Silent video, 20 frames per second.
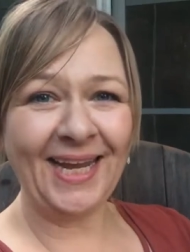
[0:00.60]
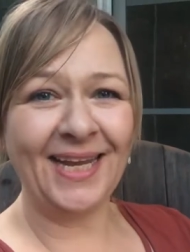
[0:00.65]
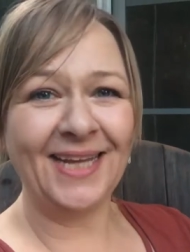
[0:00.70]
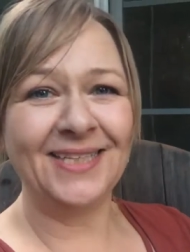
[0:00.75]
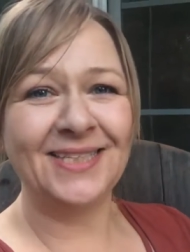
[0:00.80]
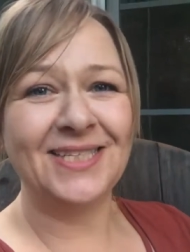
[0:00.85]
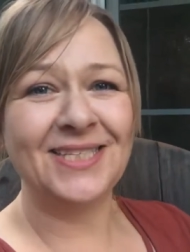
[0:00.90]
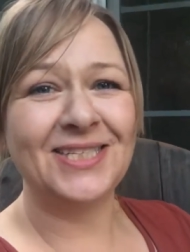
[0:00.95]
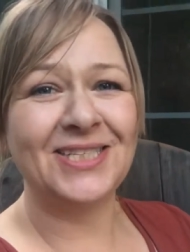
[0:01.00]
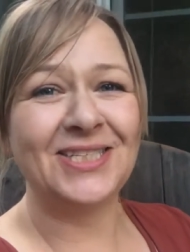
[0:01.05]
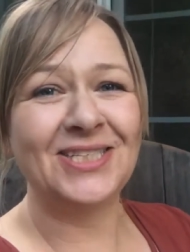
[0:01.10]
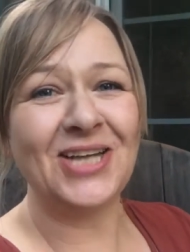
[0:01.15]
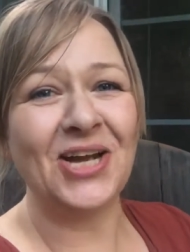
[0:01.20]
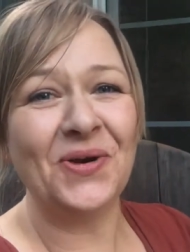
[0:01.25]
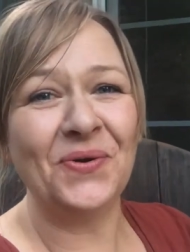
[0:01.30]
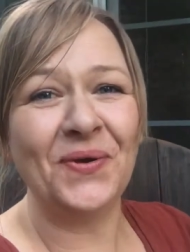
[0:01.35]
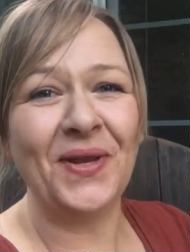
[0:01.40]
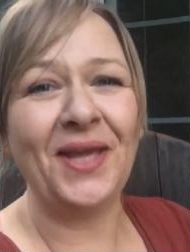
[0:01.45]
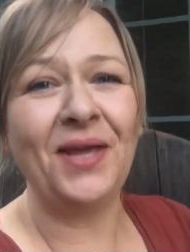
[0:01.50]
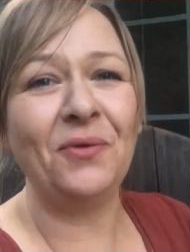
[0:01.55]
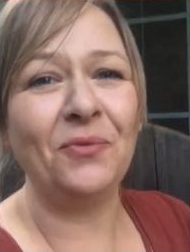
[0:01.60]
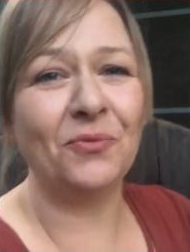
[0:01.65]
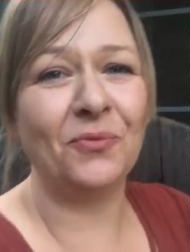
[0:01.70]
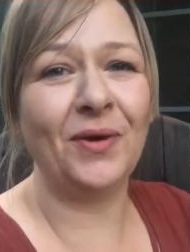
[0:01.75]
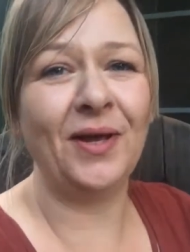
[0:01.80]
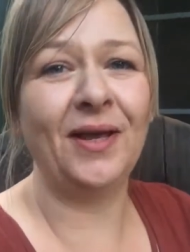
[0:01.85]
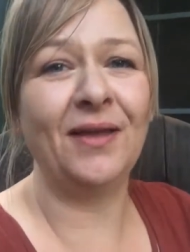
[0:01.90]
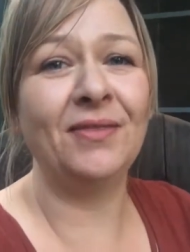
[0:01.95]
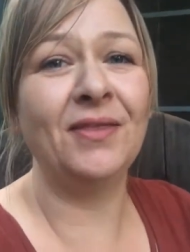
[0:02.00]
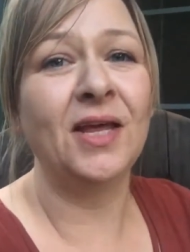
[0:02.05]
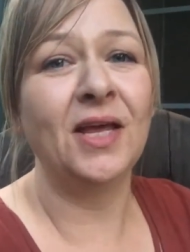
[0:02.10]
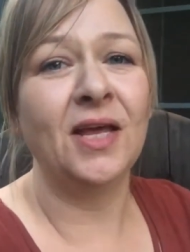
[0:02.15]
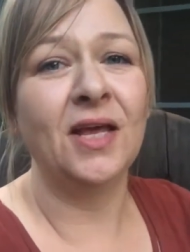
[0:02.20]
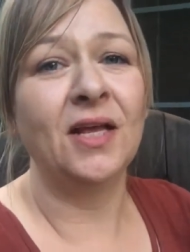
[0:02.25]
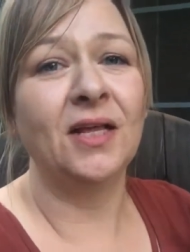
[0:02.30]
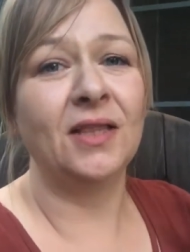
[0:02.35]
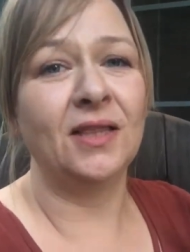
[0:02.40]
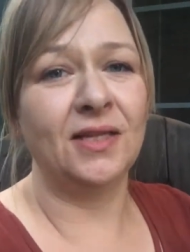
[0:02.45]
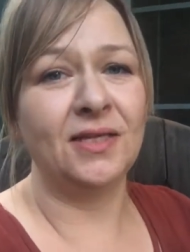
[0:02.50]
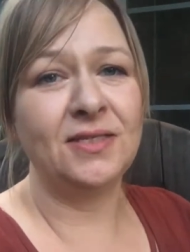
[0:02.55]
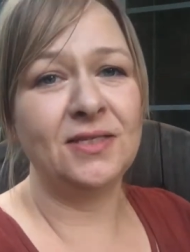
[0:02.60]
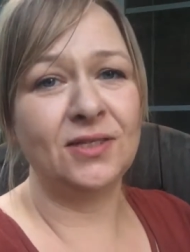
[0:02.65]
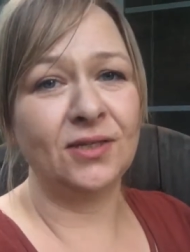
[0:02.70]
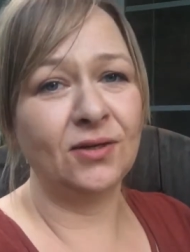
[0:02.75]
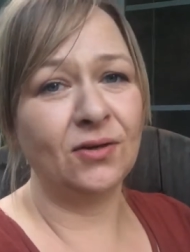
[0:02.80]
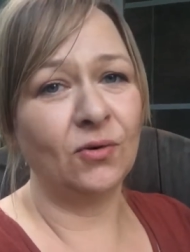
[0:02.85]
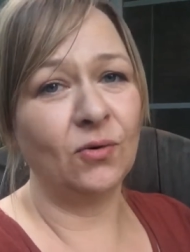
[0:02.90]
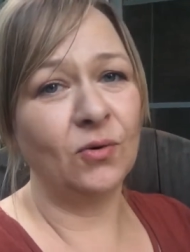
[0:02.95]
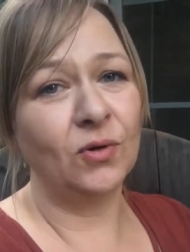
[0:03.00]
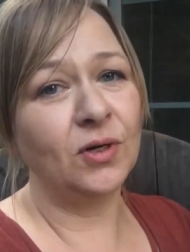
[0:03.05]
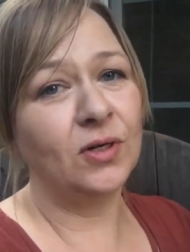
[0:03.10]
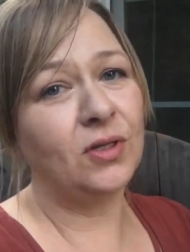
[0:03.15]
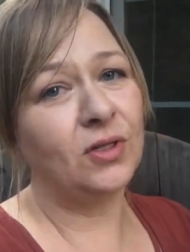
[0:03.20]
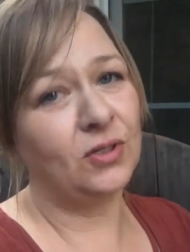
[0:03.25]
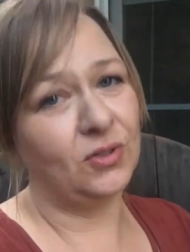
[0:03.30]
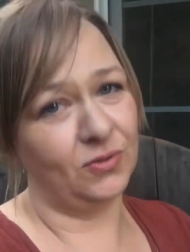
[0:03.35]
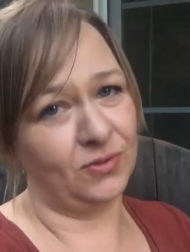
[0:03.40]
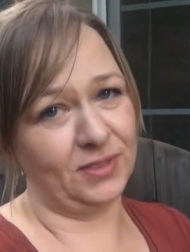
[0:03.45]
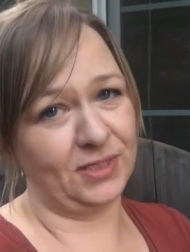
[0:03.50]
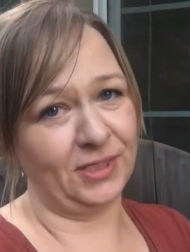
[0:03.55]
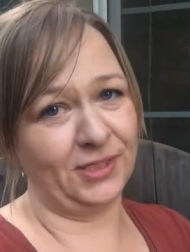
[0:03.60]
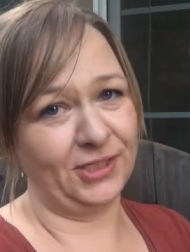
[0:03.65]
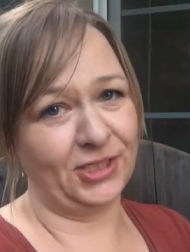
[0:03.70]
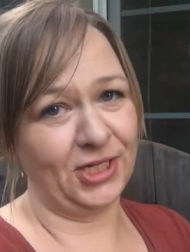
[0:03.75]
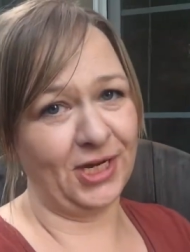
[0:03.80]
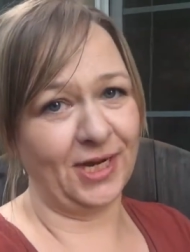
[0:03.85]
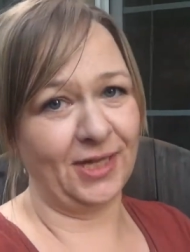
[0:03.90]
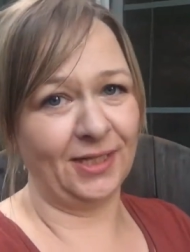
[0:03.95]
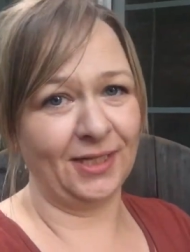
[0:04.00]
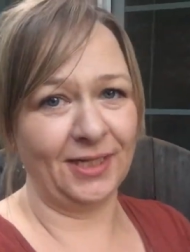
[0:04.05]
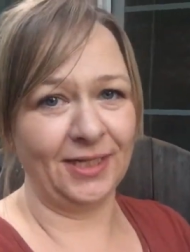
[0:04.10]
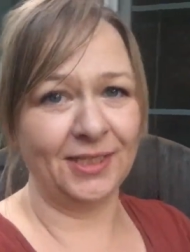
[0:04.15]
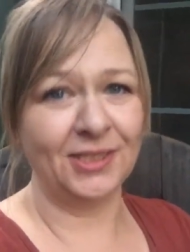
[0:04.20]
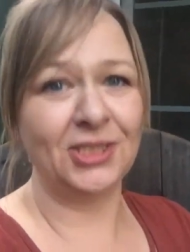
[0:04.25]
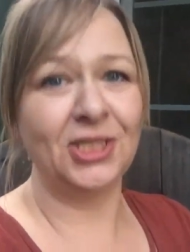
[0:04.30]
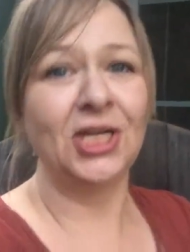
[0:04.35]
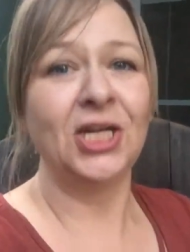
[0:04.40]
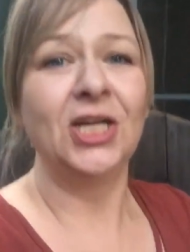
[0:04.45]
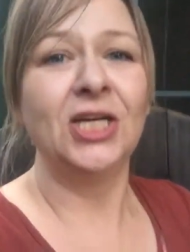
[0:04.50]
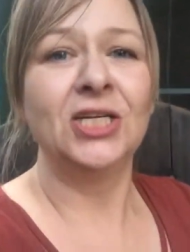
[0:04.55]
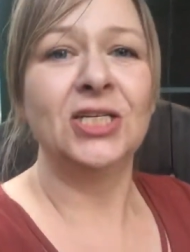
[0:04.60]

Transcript: it's Tony with List It or Lose It challenge.